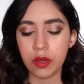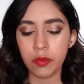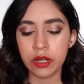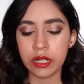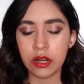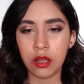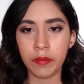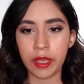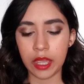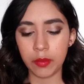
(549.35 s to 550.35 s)
I am wearing it
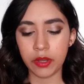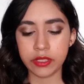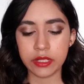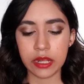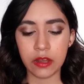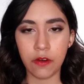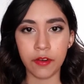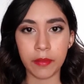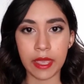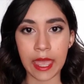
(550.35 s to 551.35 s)
on my eyebrows today
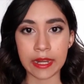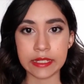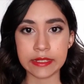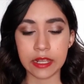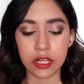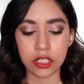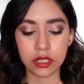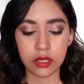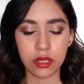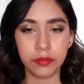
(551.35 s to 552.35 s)
over my
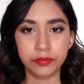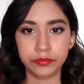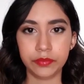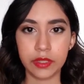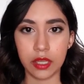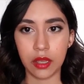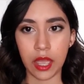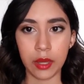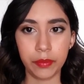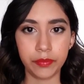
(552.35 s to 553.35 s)
Anastasia, the
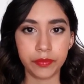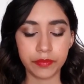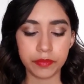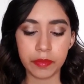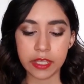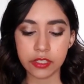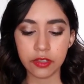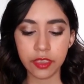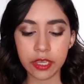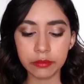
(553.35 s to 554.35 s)
eye
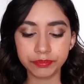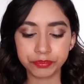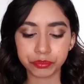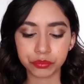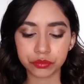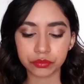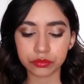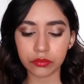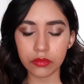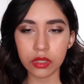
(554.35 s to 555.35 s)
pencil thing.
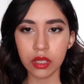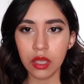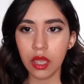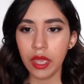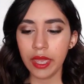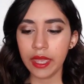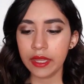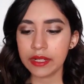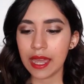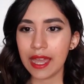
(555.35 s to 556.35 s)

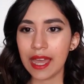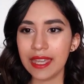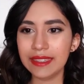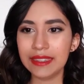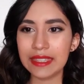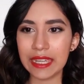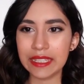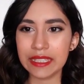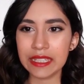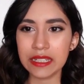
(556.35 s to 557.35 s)
And I
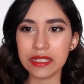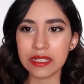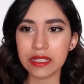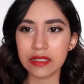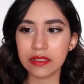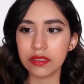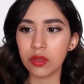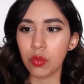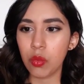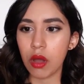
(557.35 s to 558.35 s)
like it.
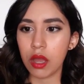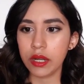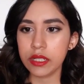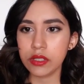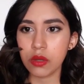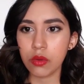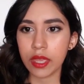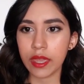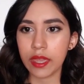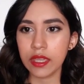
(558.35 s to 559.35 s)
The wand is
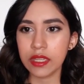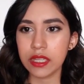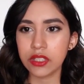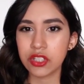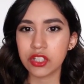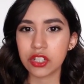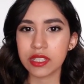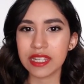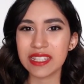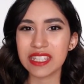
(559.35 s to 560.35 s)
okay.
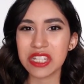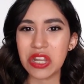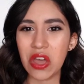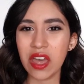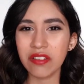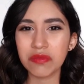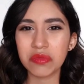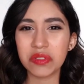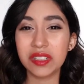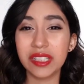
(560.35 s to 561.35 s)
It's not
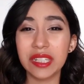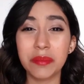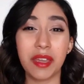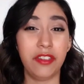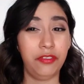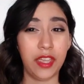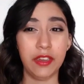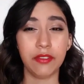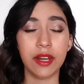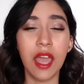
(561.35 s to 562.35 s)
really my
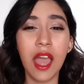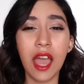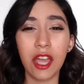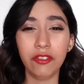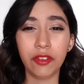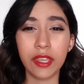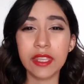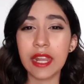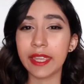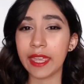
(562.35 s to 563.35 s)
favorite. I find
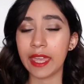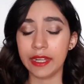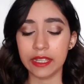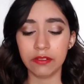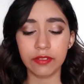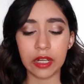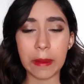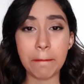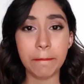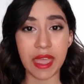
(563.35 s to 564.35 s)
that I can get very
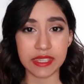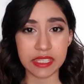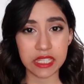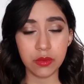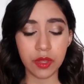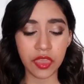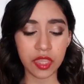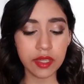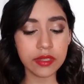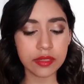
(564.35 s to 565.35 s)
messy with
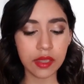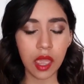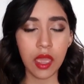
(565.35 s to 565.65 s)
this.